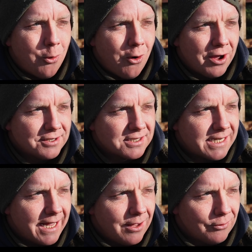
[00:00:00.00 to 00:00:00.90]

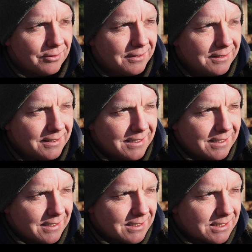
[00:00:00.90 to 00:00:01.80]
quietens down.
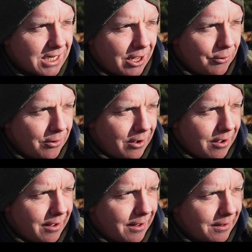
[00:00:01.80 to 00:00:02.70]

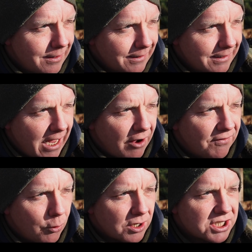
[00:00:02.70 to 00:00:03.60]
So yeah,
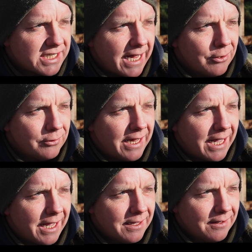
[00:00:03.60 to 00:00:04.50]
I thought I'd stay on
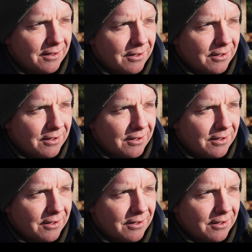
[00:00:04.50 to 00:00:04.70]
there